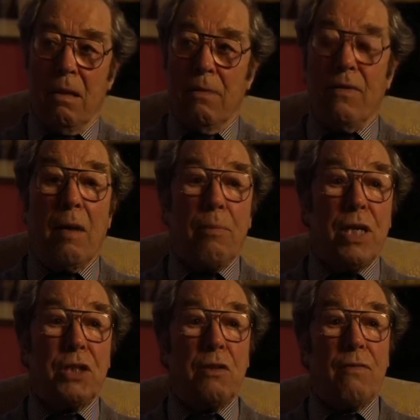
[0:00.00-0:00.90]

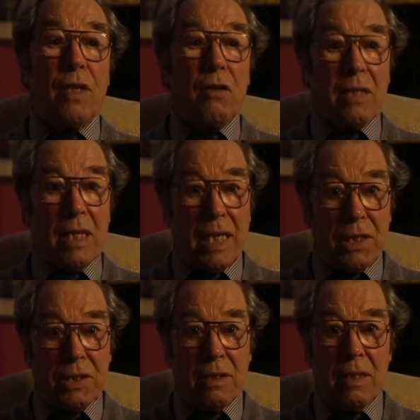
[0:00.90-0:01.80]
vibration of the
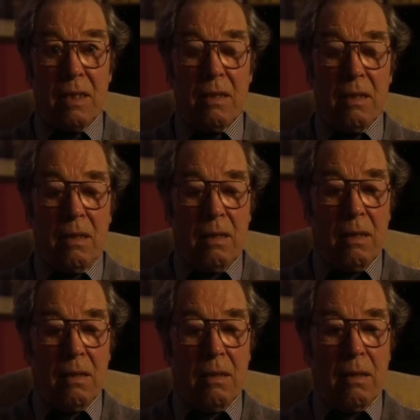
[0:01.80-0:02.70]
oscillation,
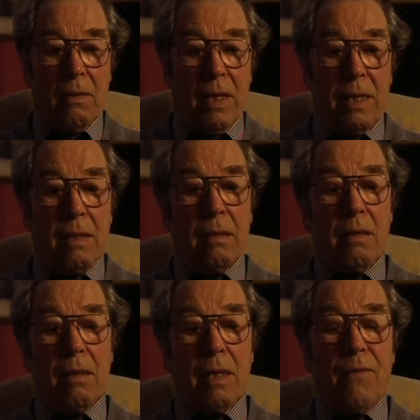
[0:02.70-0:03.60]
then
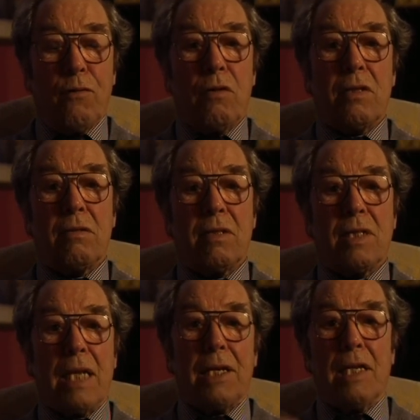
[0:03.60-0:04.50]
if you
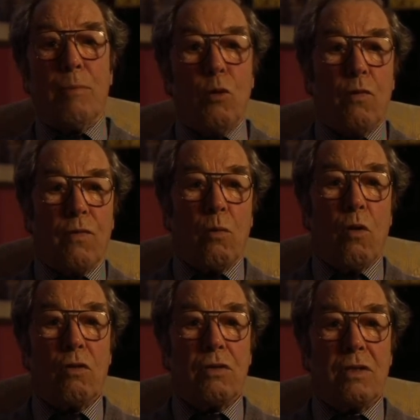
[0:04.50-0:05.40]
suddenly move the
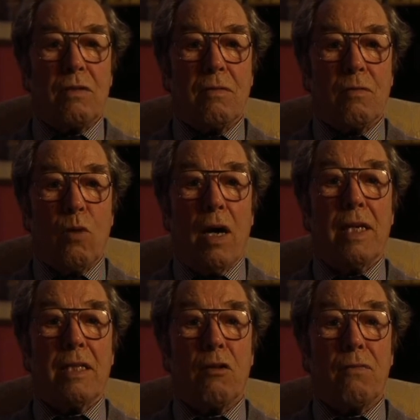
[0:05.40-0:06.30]
watch
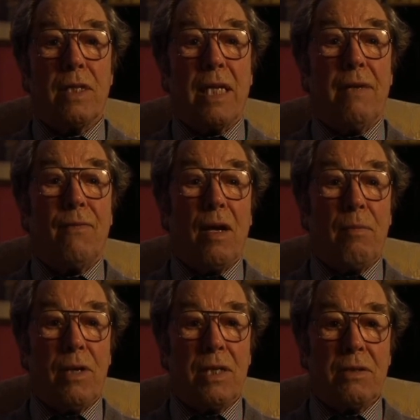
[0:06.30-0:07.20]
while it's on the dead
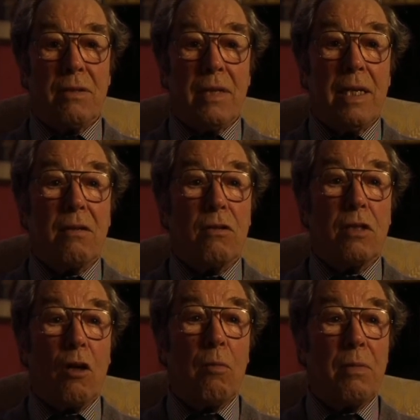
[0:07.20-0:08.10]
vibration, it could
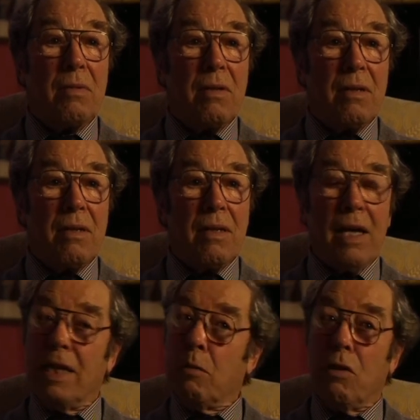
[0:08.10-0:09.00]
stop
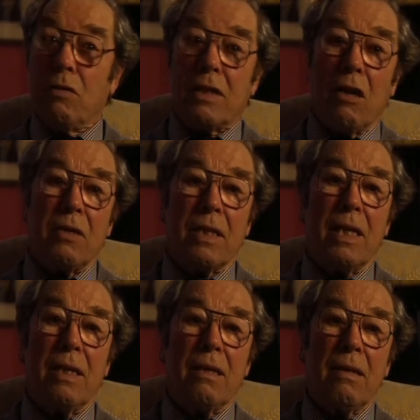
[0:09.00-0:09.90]
and it won't start again.